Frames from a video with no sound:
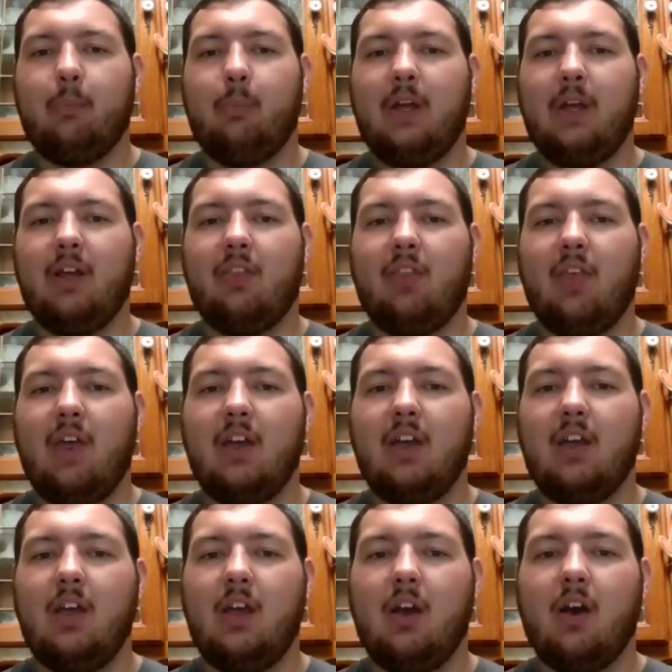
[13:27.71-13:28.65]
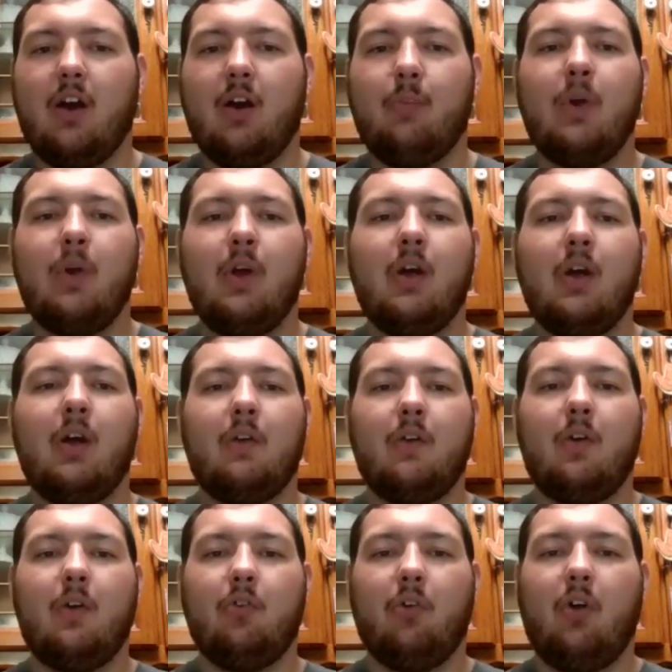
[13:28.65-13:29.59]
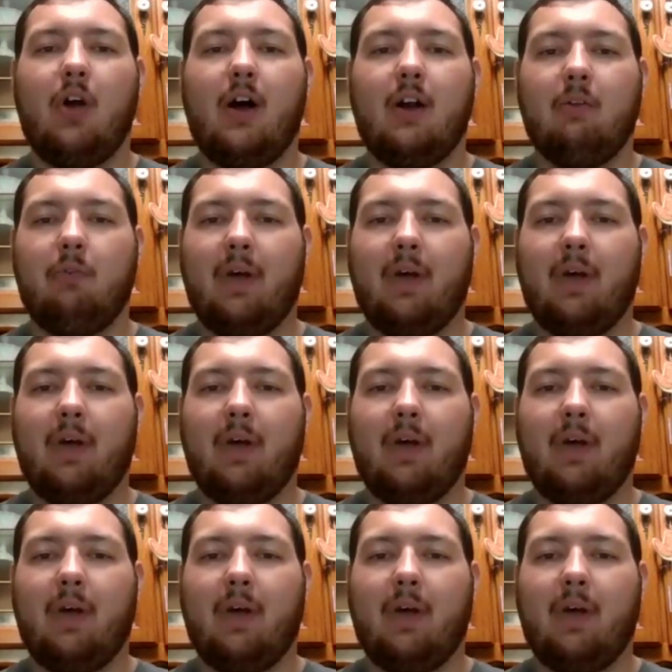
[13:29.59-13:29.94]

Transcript: being a thing here. There's a lot of